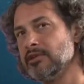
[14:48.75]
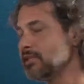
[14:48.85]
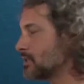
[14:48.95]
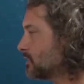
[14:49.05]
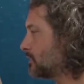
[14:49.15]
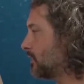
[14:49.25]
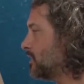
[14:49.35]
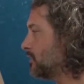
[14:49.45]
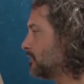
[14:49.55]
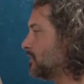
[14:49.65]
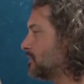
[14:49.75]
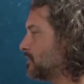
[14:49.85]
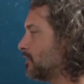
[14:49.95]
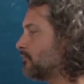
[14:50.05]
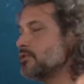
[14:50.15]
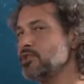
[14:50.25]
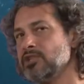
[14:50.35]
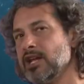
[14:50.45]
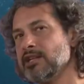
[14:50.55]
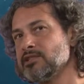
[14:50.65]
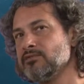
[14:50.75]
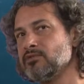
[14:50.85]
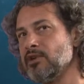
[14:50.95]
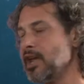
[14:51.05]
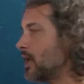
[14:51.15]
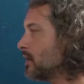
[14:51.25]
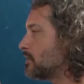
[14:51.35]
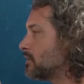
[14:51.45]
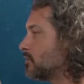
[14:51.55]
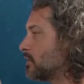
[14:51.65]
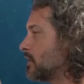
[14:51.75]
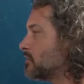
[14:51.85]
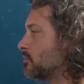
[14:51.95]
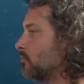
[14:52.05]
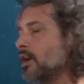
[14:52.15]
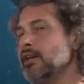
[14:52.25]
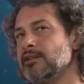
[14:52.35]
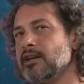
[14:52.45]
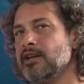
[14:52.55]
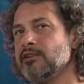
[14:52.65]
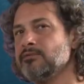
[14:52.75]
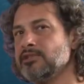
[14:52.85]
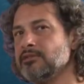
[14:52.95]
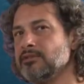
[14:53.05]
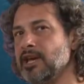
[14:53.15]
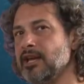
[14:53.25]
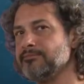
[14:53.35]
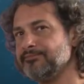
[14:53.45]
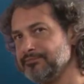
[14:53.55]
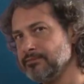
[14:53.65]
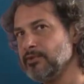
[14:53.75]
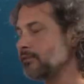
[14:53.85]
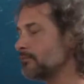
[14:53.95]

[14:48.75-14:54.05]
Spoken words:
Slightly different shades of gray until we get to white. Now how do we do that? Well,